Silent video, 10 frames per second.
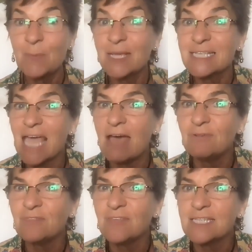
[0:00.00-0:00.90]
because
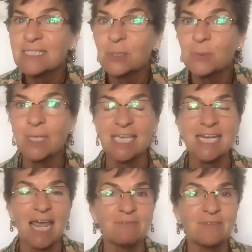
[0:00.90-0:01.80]
everything is
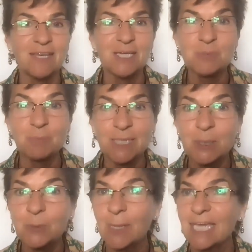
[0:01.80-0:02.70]
green, everything is
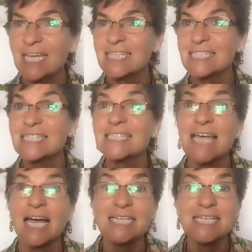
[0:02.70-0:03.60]
blooming, the
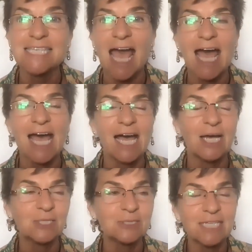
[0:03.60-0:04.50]
sun is
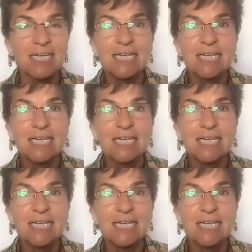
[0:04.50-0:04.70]
out,